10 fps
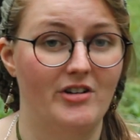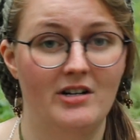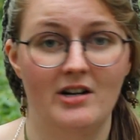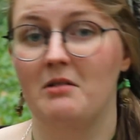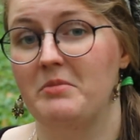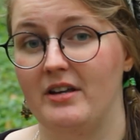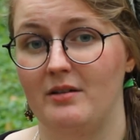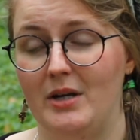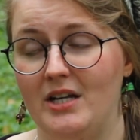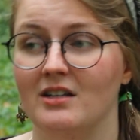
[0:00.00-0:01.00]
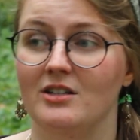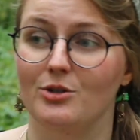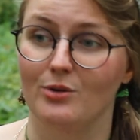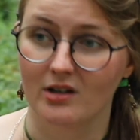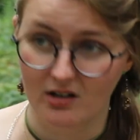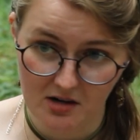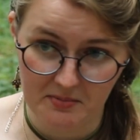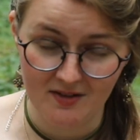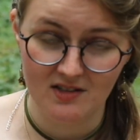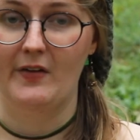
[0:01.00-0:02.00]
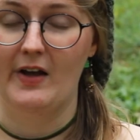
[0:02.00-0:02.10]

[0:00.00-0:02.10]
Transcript: not being made into a garment.